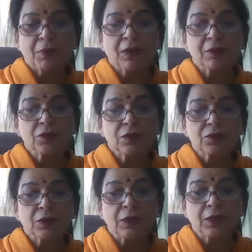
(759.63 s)
because
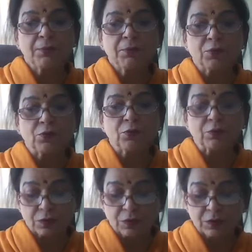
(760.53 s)
these deep
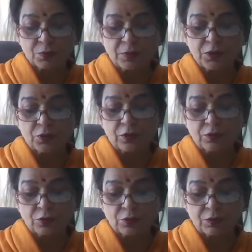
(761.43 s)
truths,
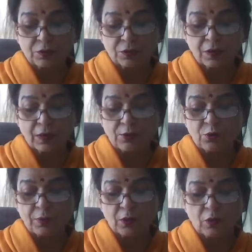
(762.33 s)
spiritual truths,
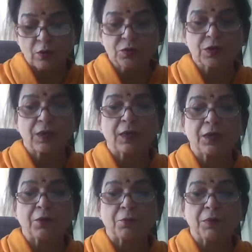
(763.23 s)
are to be
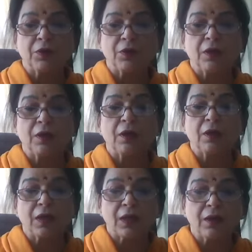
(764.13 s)
constantly repeated
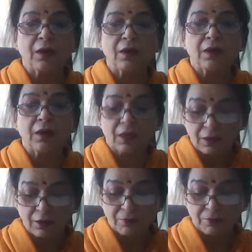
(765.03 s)
again and
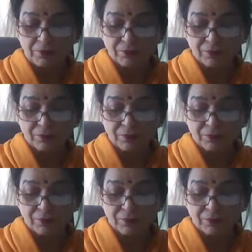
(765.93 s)
again.